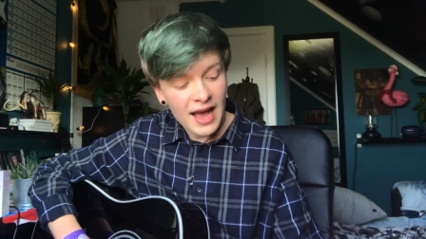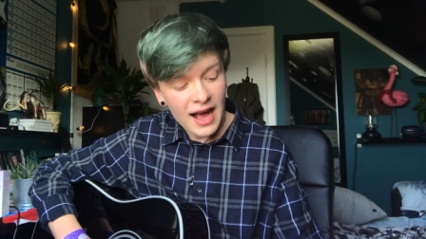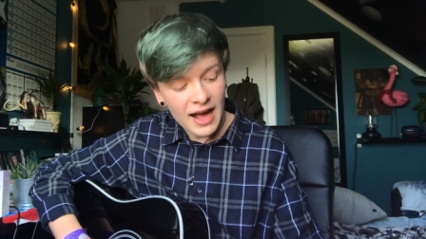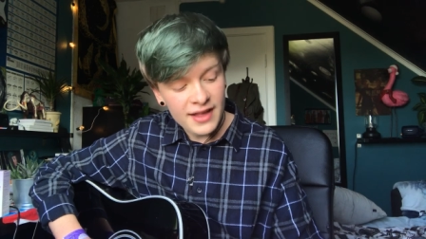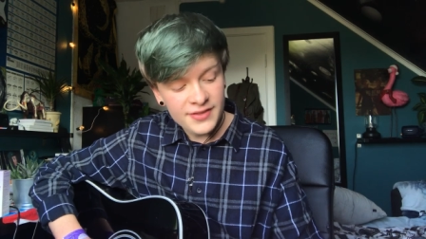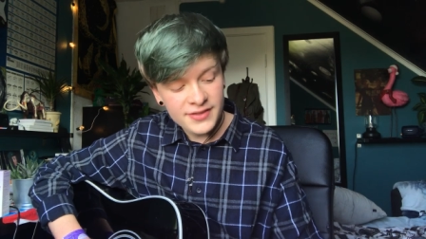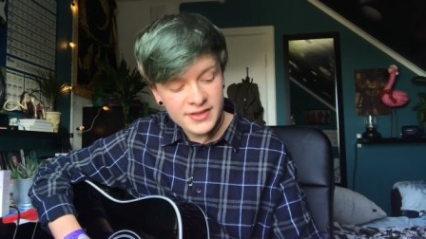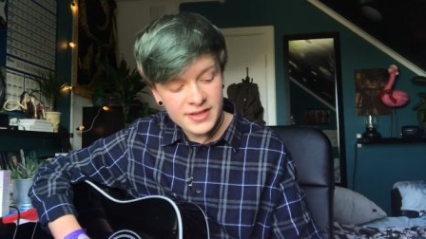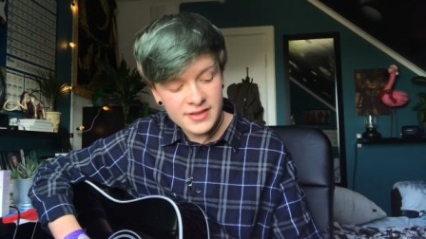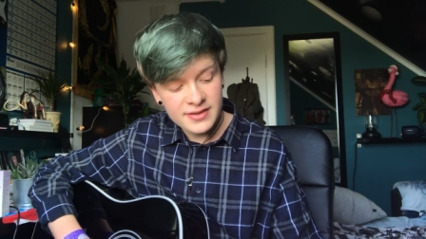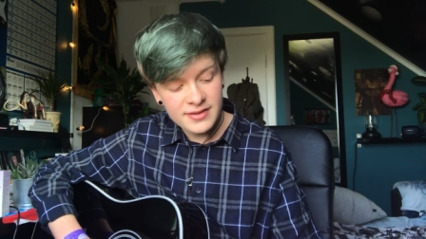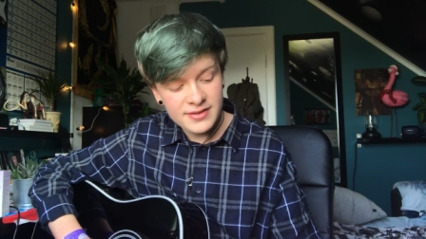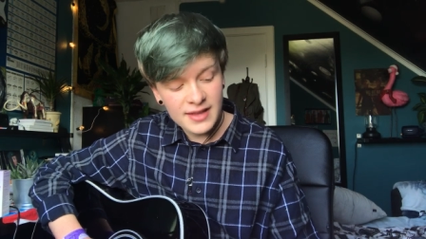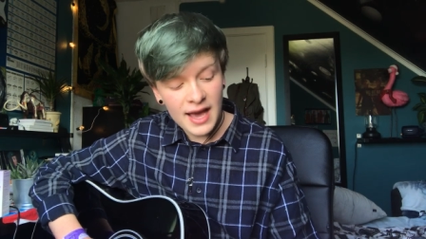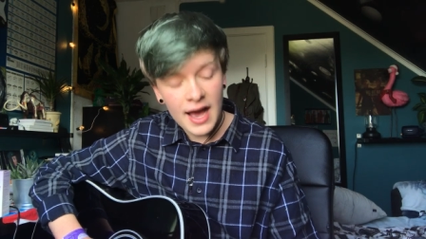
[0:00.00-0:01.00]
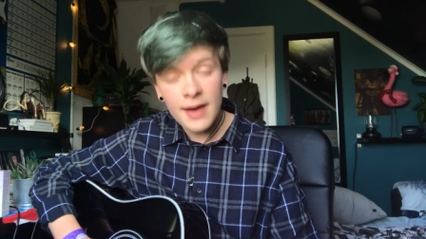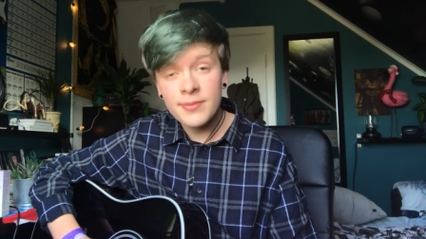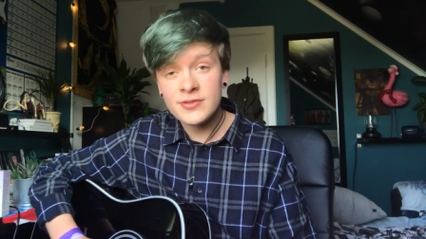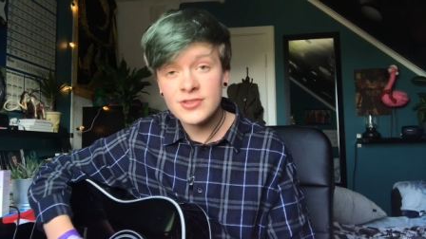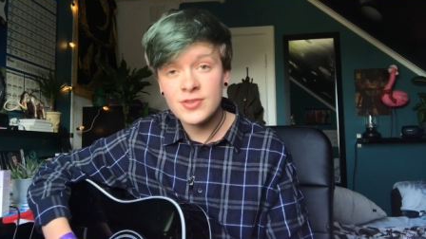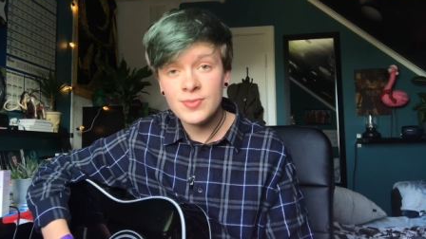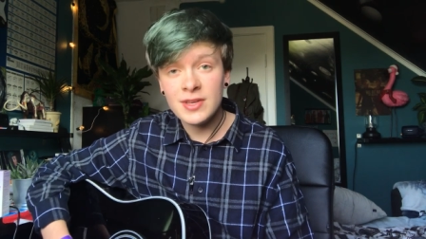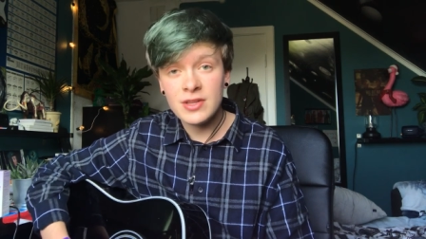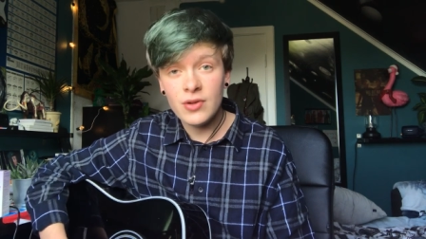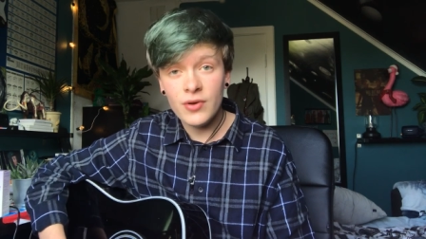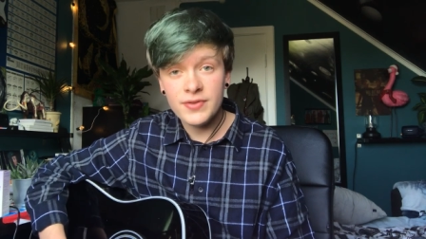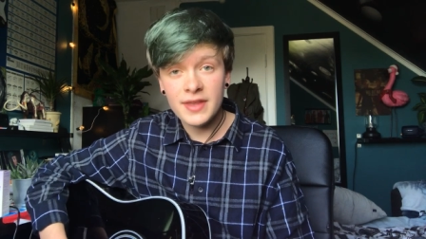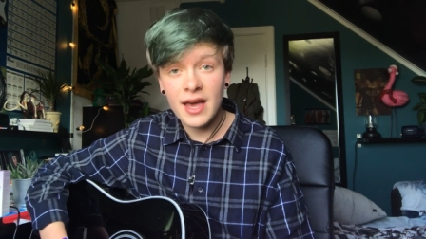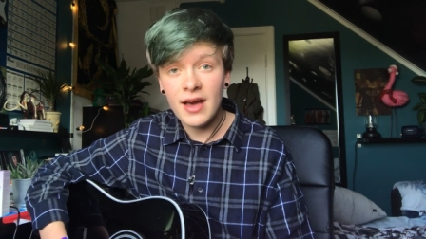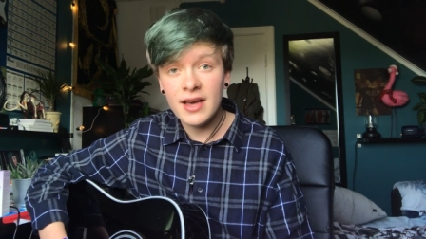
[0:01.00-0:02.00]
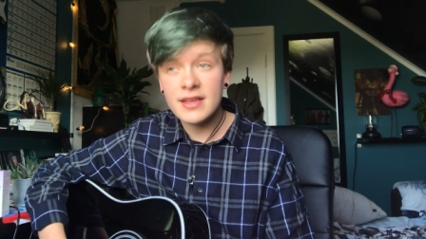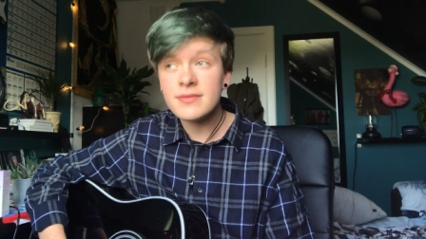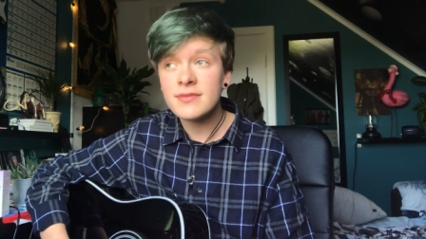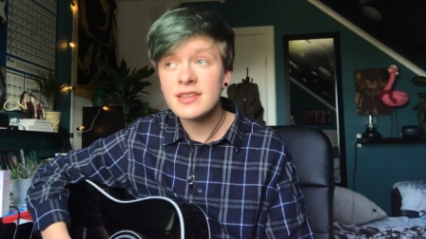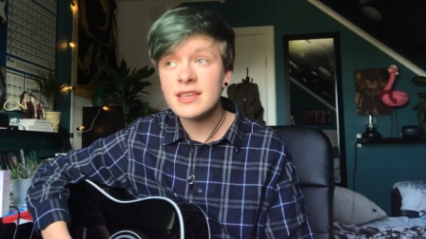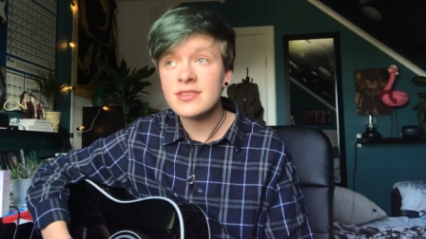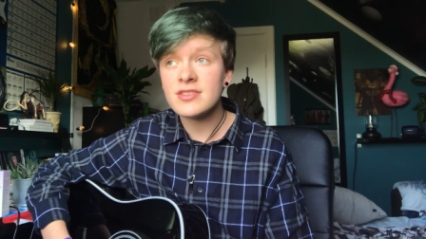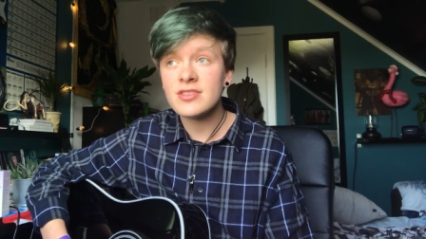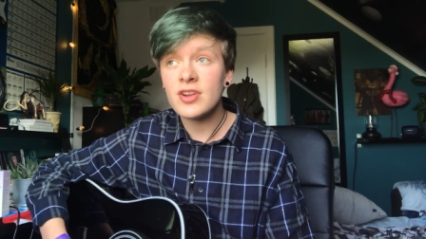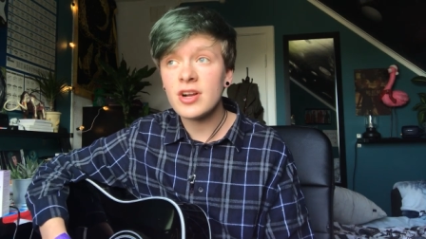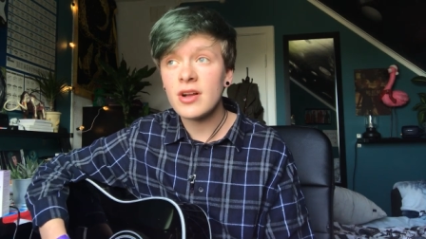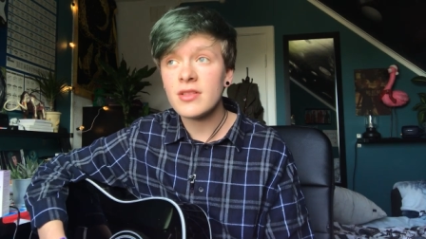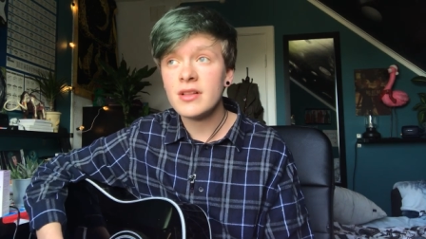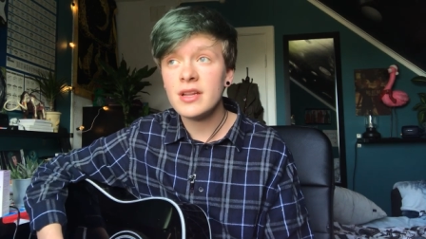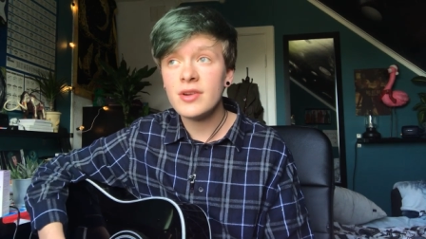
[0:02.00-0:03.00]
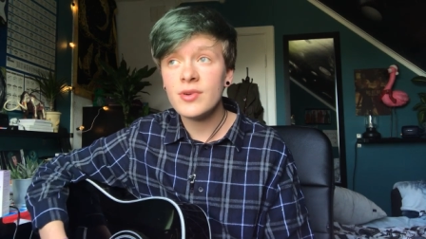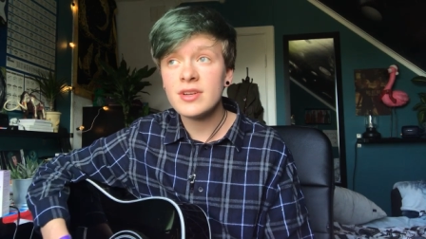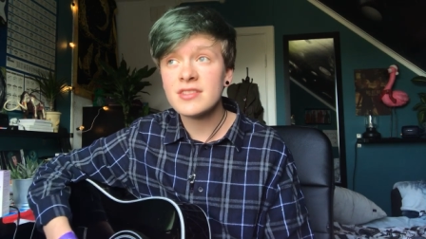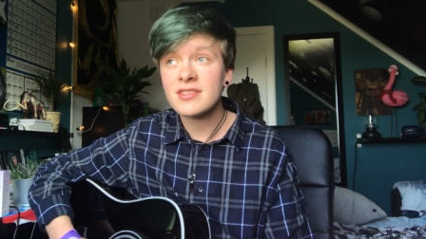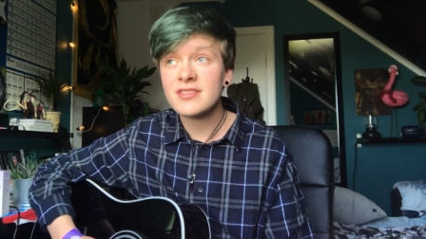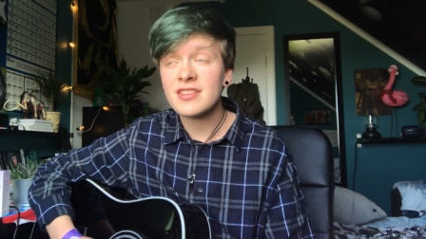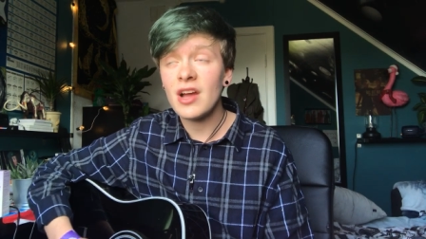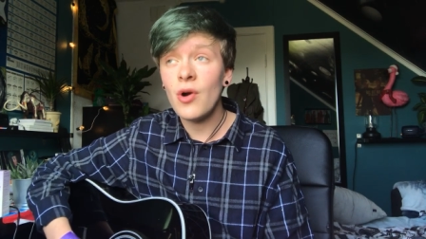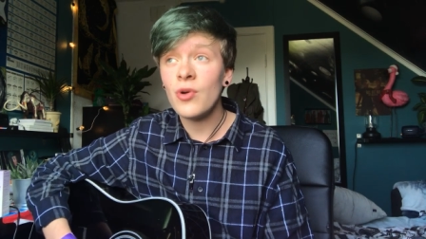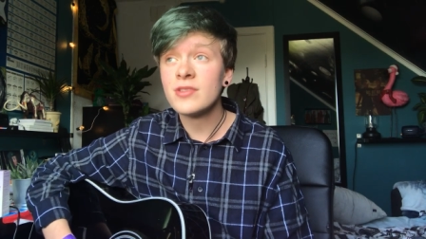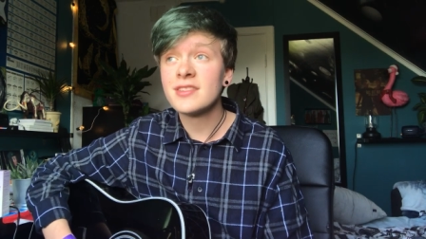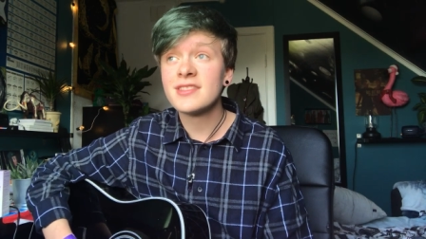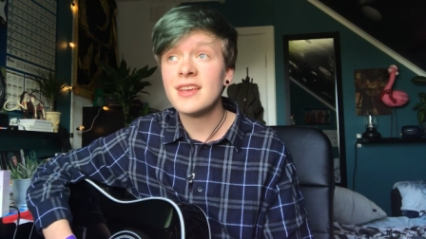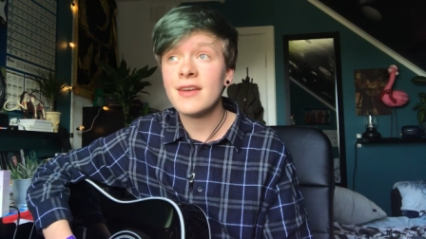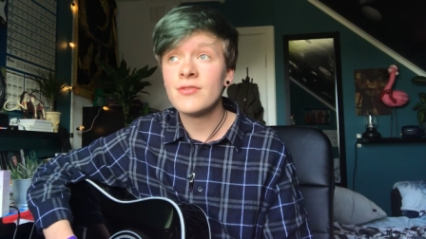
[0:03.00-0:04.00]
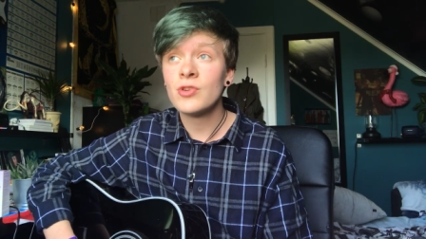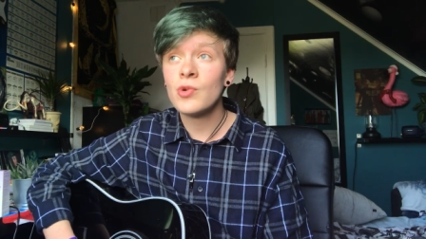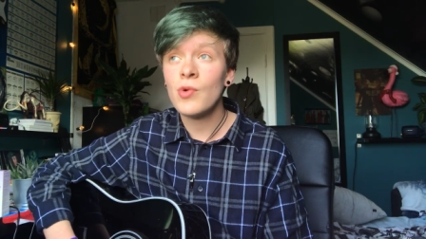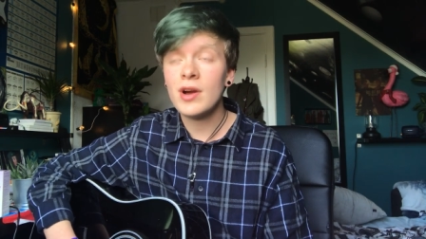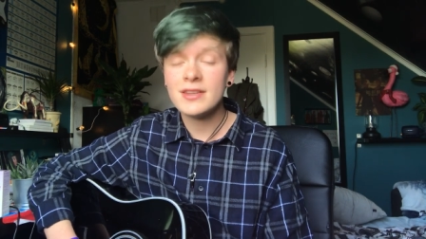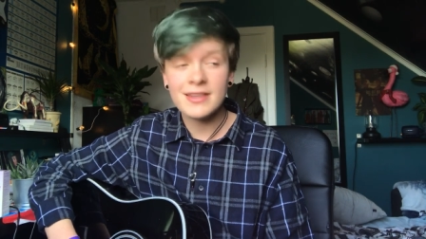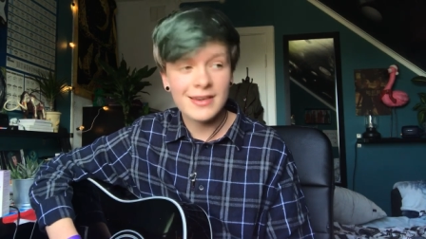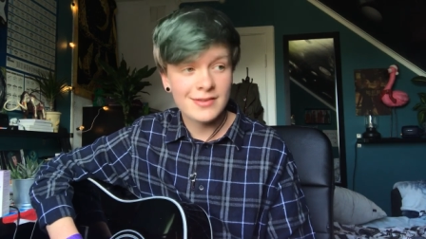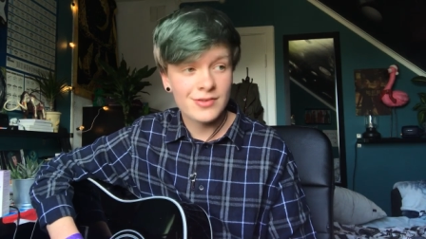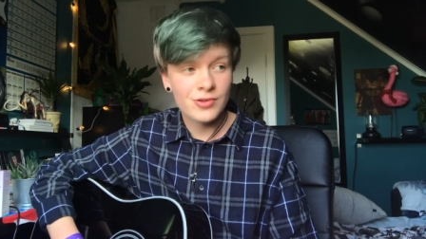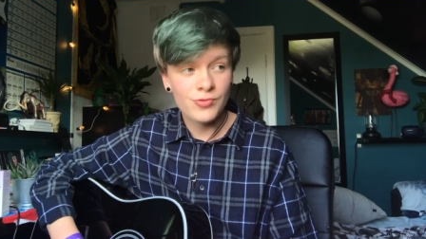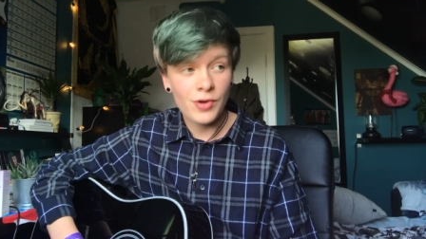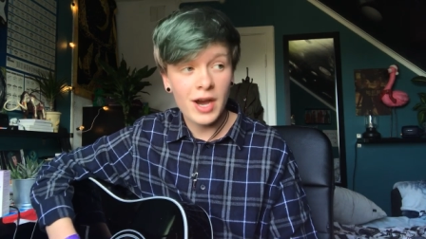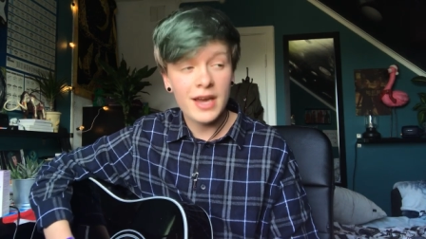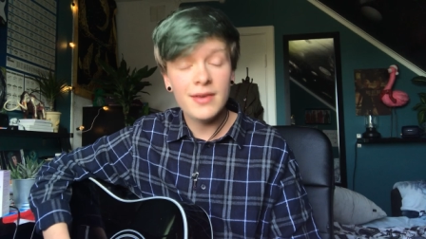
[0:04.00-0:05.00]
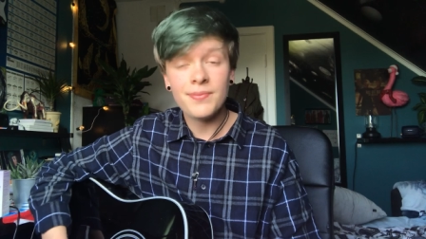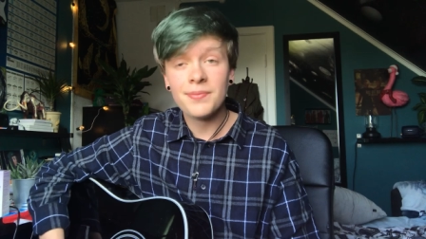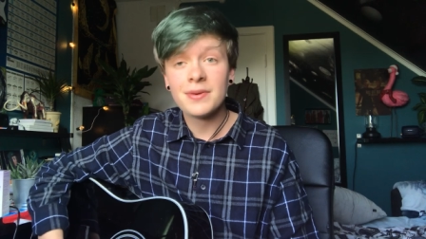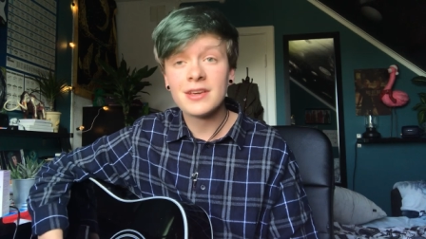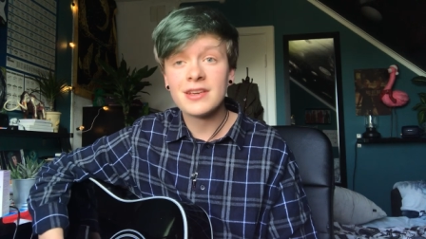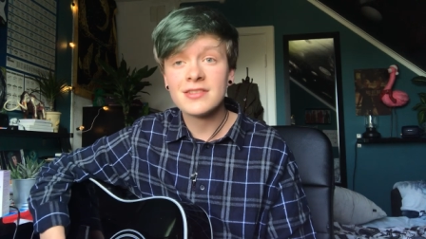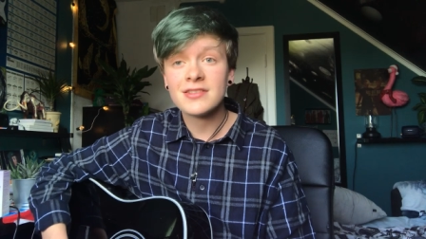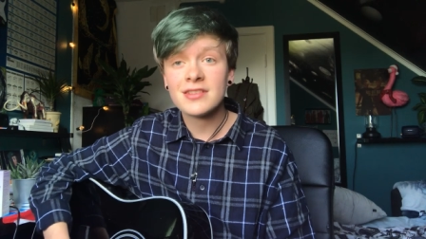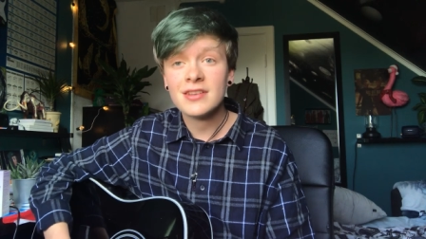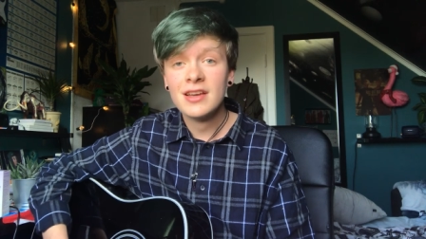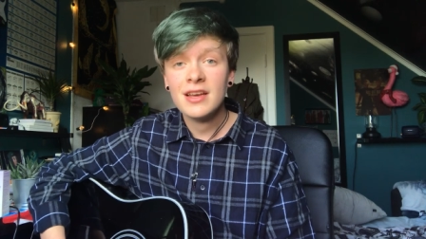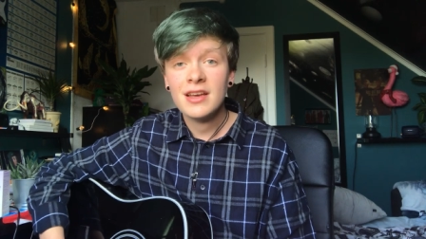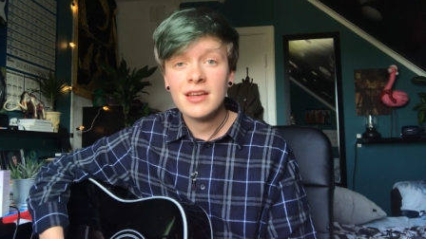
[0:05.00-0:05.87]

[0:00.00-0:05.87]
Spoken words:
And then that happens to me a lot, that I get stuck on the lyrics because I honestly have no idea to write, because